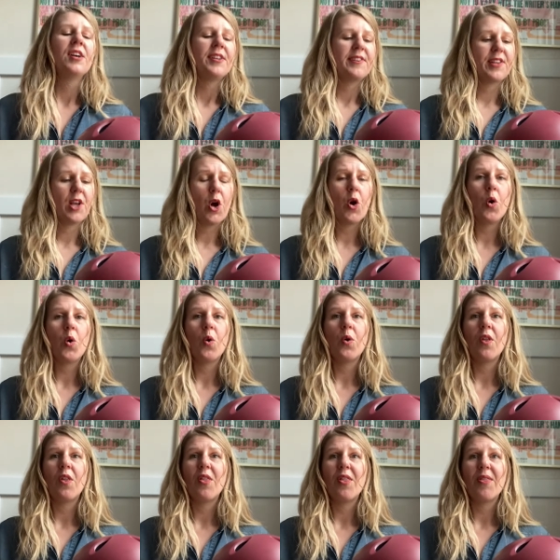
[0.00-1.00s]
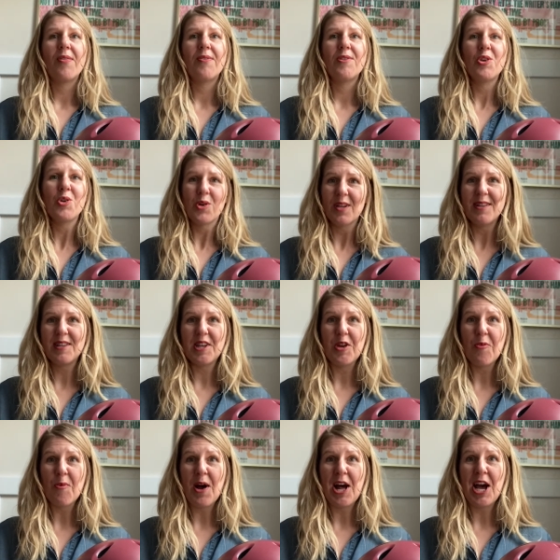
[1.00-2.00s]
So you can
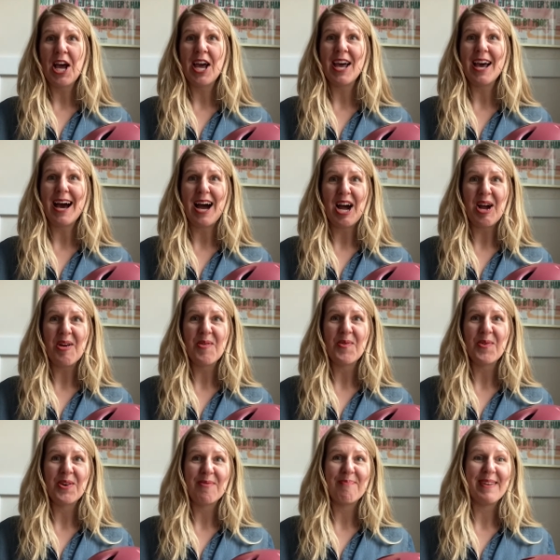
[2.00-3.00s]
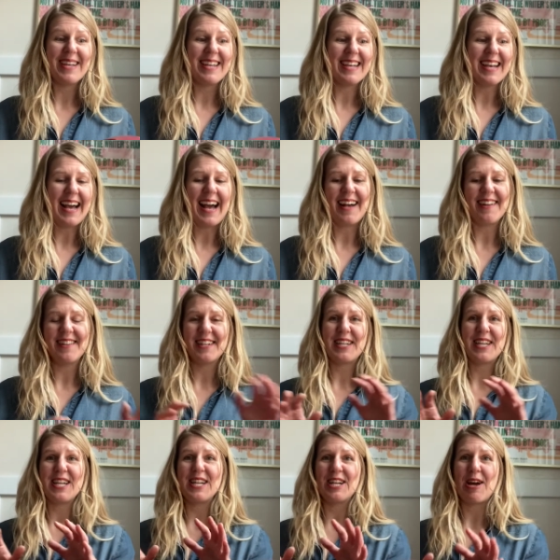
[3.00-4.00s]
see why I would be
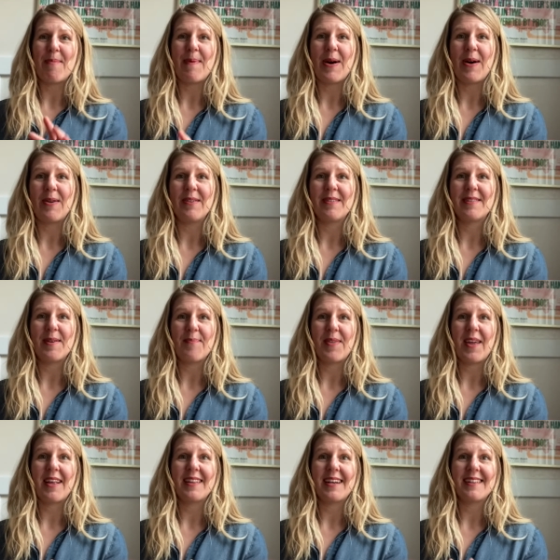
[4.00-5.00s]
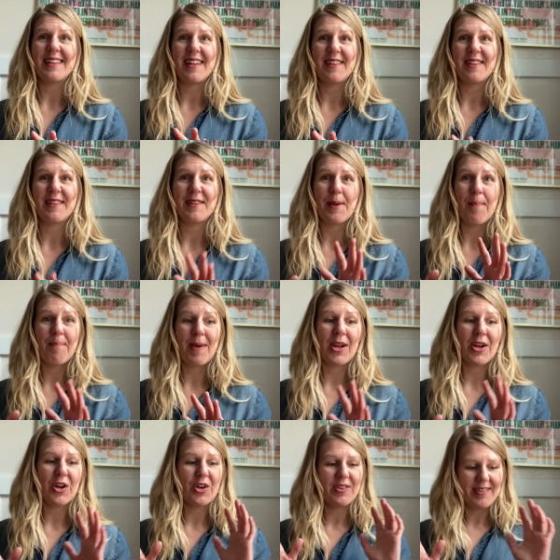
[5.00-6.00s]
hesitant about something that says it's a
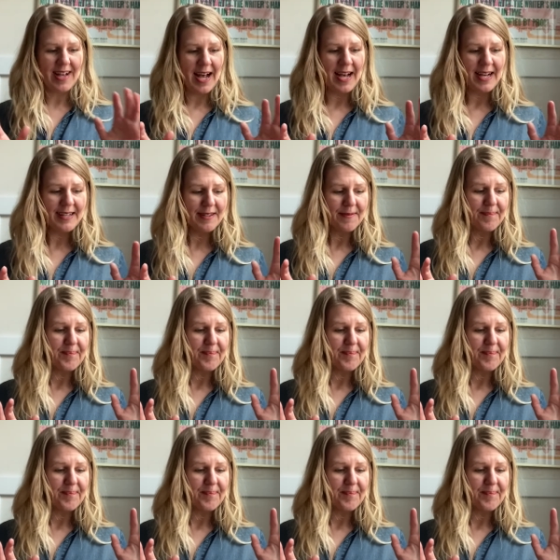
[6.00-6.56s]
bigger size.